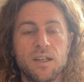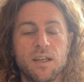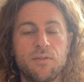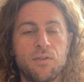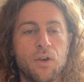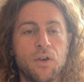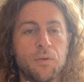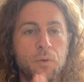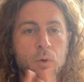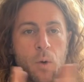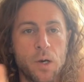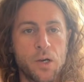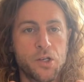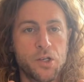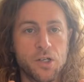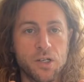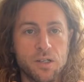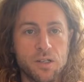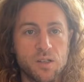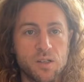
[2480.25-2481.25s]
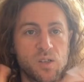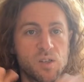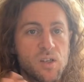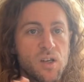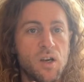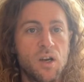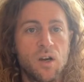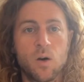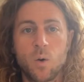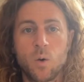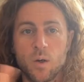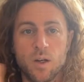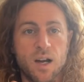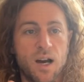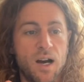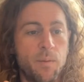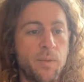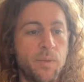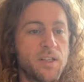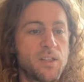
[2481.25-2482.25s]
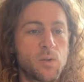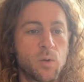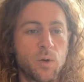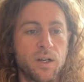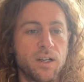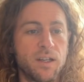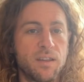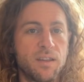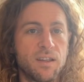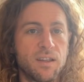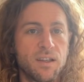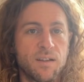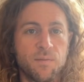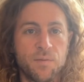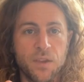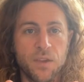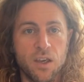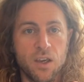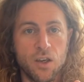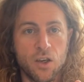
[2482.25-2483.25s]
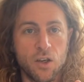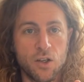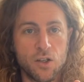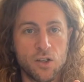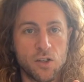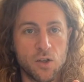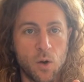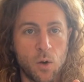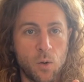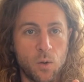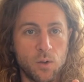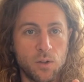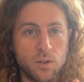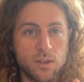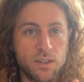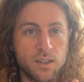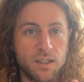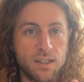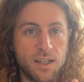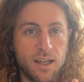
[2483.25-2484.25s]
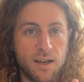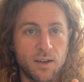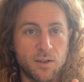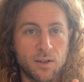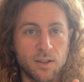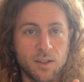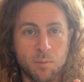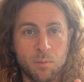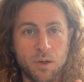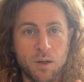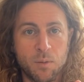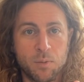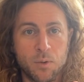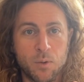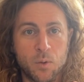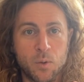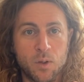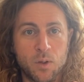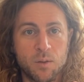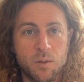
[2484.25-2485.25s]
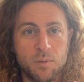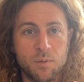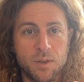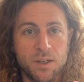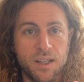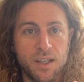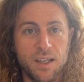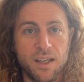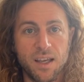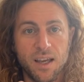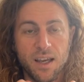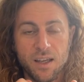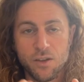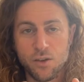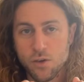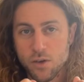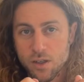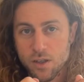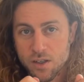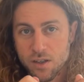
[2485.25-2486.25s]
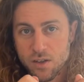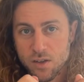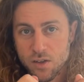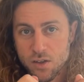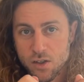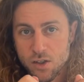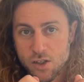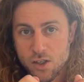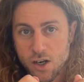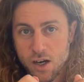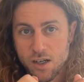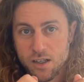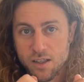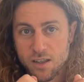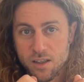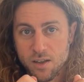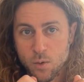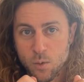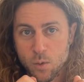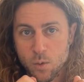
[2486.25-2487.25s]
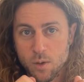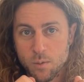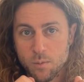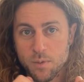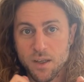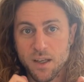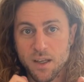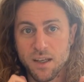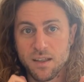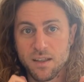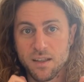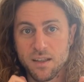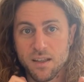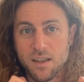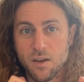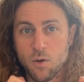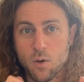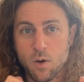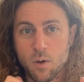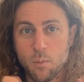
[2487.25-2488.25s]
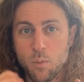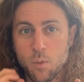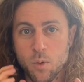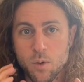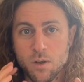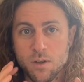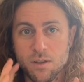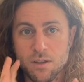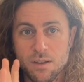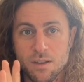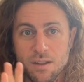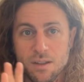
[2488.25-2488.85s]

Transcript: If you have questions or comments or anything, you just hold down on the purple orb and you can talk to the orb, and then the orb will